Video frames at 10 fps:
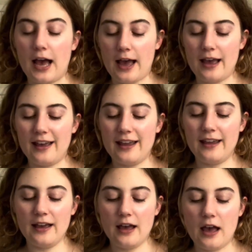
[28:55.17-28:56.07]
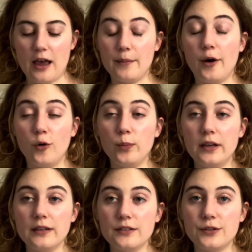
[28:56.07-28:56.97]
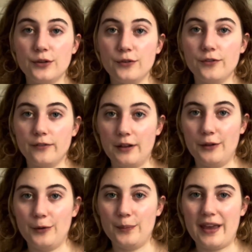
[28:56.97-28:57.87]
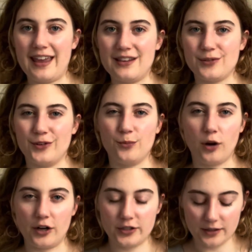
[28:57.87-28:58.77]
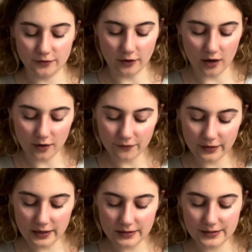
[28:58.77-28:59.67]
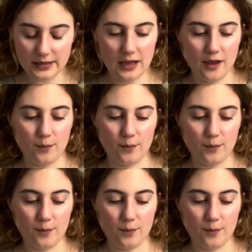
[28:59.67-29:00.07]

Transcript: I am hoping to film a sort of project vlog for this